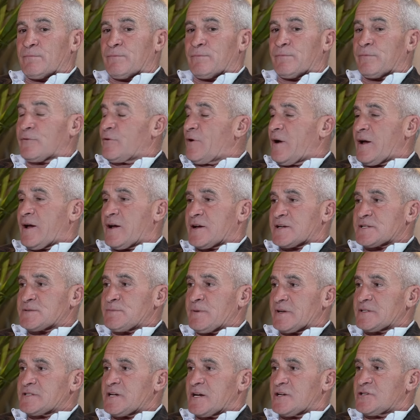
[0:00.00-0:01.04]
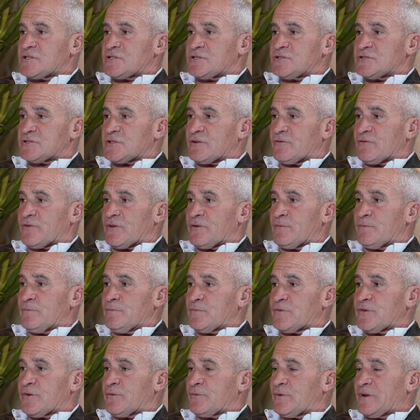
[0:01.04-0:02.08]
great expectations of them,
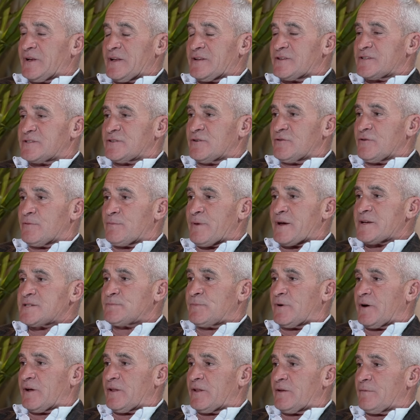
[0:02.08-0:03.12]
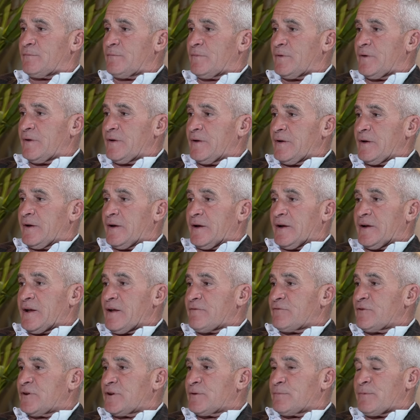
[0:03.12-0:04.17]
so we need to do the best by them in
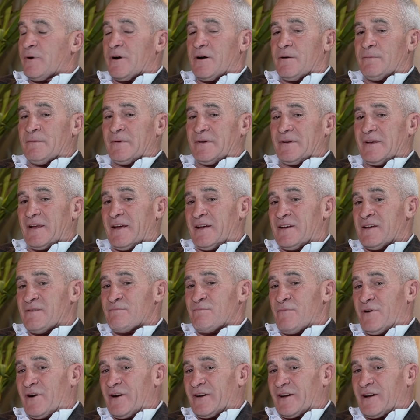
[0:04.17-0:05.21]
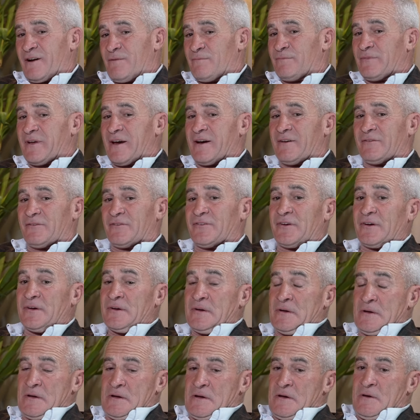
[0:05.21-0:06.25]
every department, and it might come down to
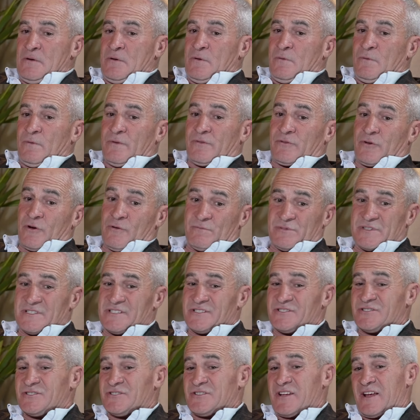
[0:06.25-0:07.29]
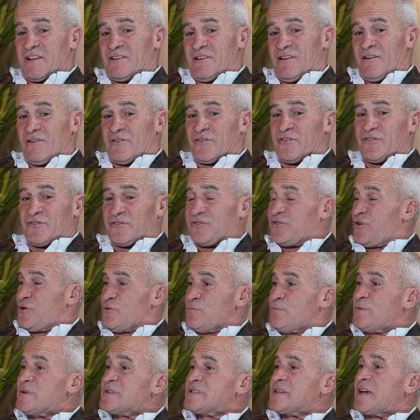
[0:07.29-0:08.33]
with competitions that last
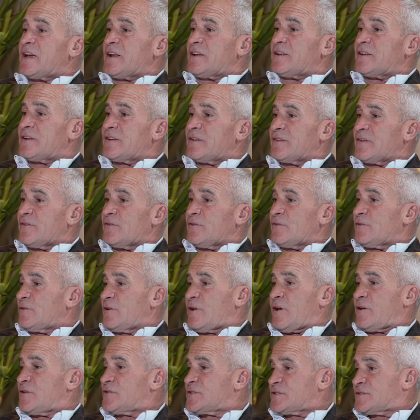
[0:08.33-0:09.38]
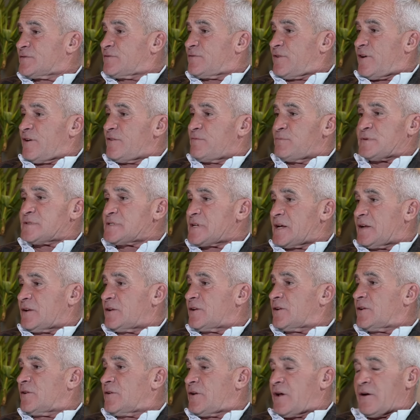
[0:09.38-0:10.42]
2% or last
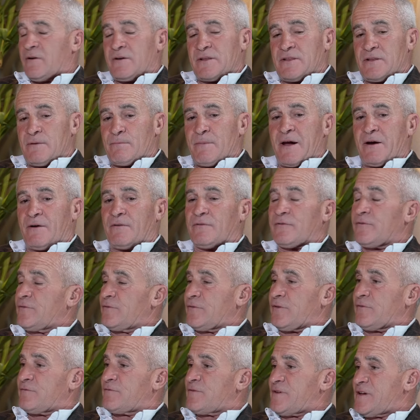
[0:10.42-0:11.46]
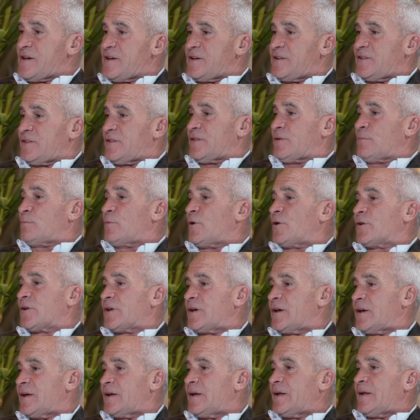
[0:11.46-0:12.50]
5%, in the mouth, the feet, the
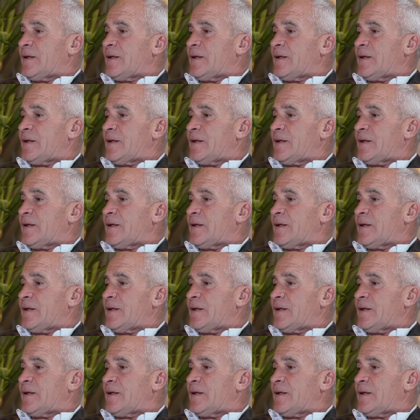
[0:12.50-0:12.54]
body.